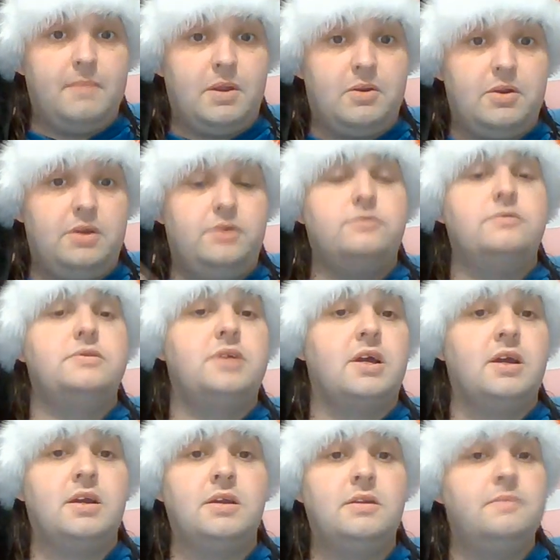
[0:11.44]
Merry
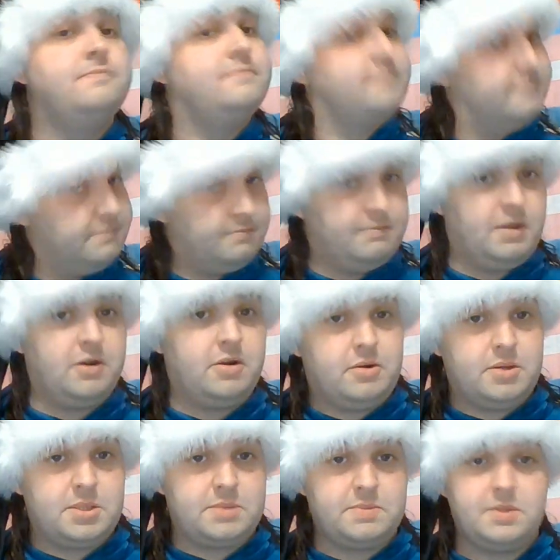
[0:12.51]
Yuletide, Merry
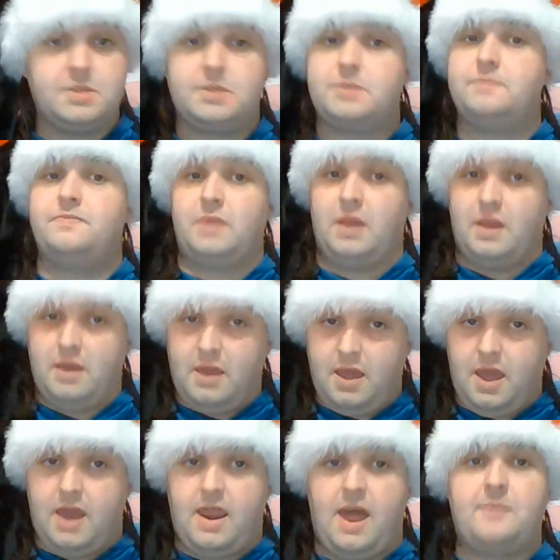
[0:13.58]
Christmas,
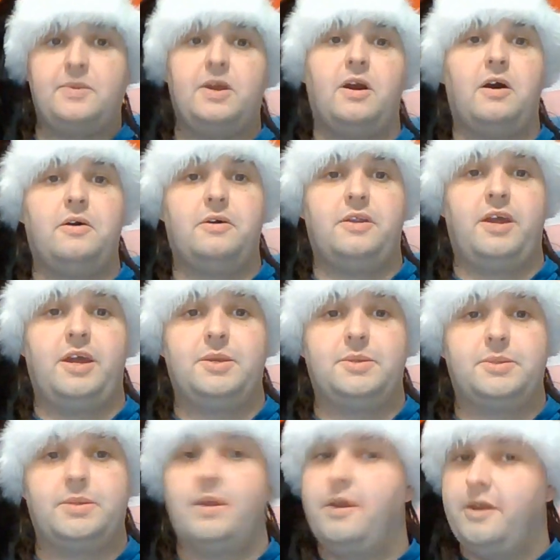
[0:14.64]
and Happy
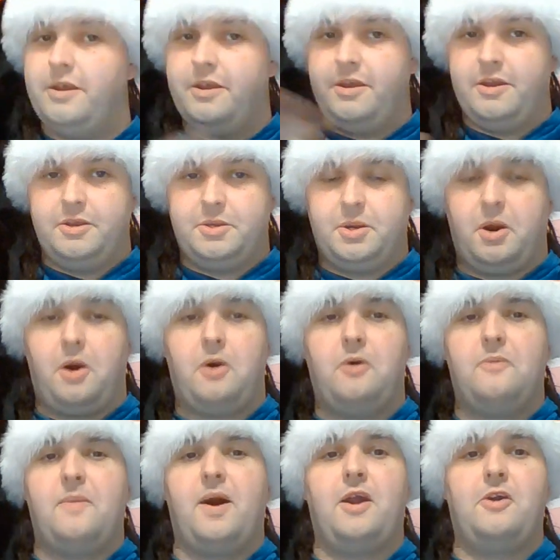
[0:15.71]
Holidays to
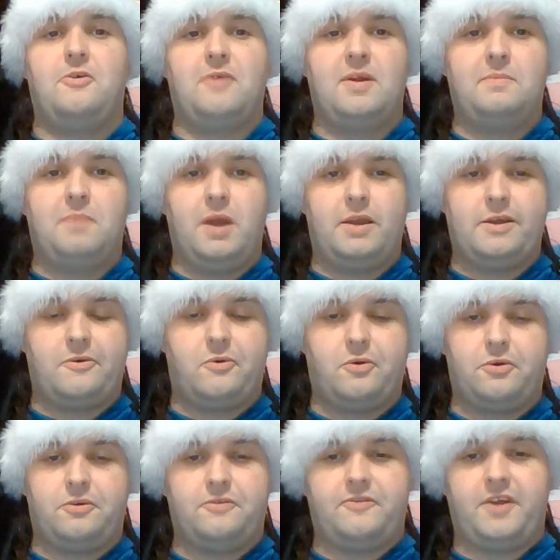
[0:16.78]
all my Red Pagan
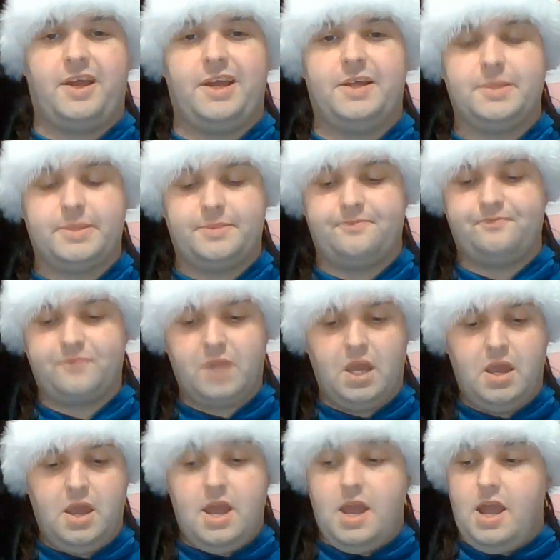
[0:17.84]
Corner fans.
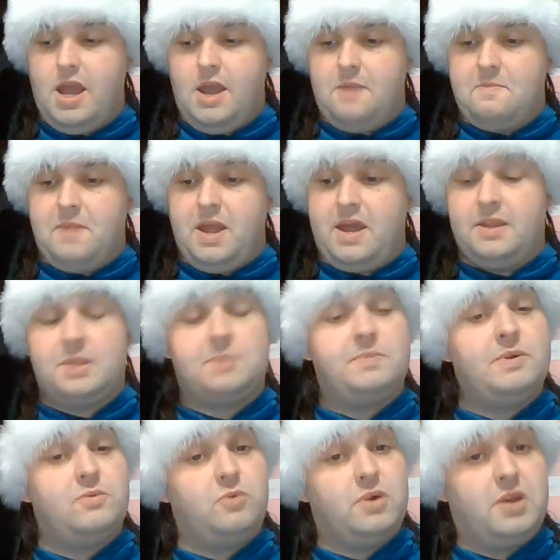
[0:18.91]
Man, it's
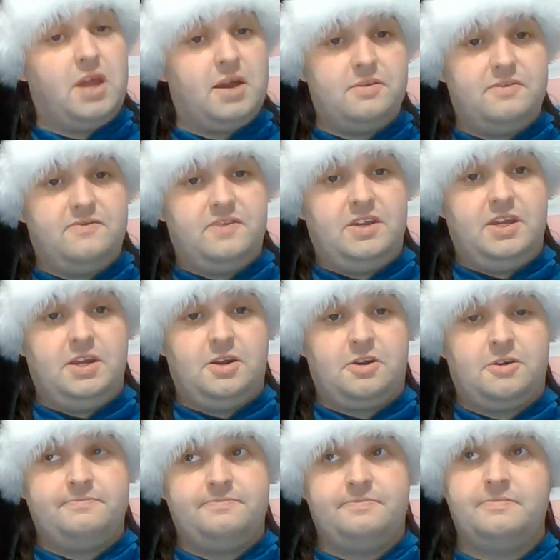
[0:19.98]
been one hell of a
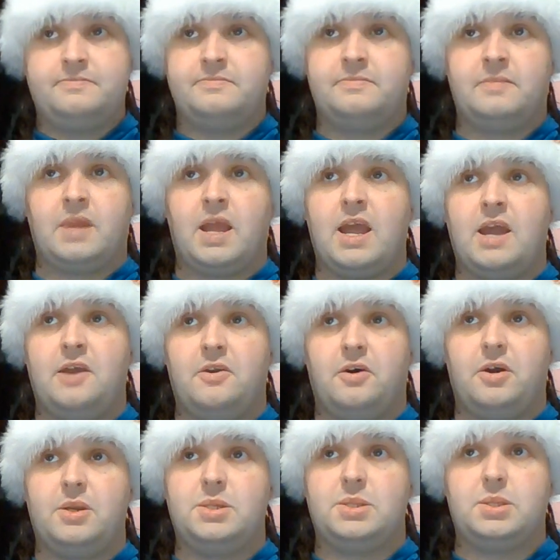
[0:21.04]
year, and
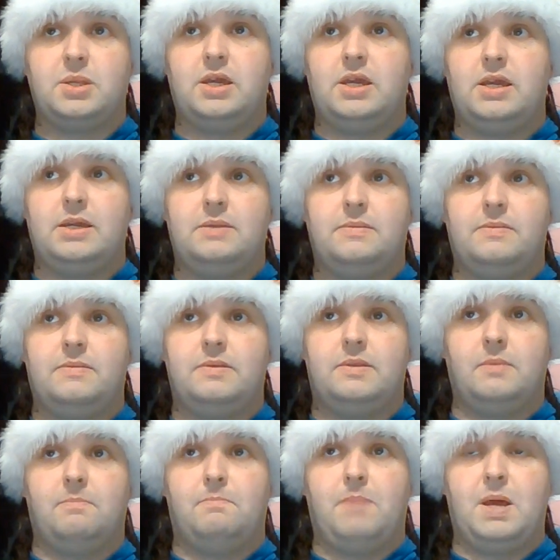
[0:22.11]
honestly,
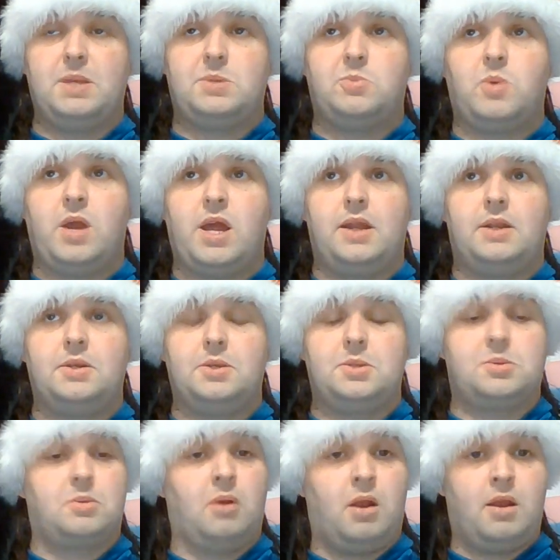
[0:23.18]
the best way I can
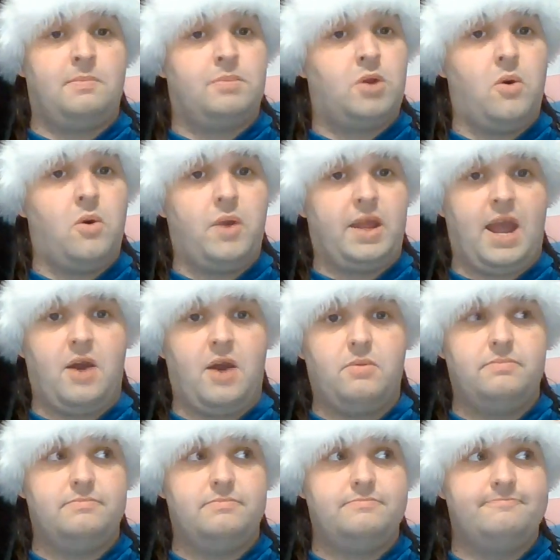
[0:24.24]
describe going
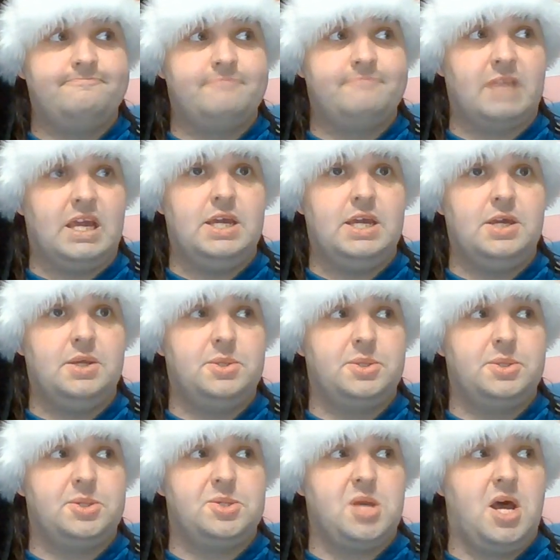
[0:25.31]
out
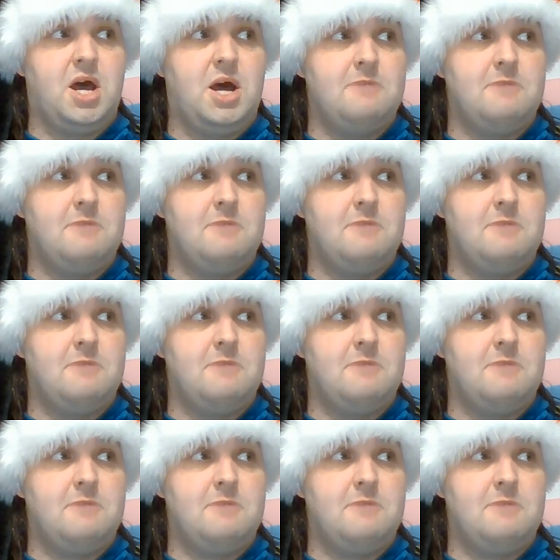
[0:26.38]
is,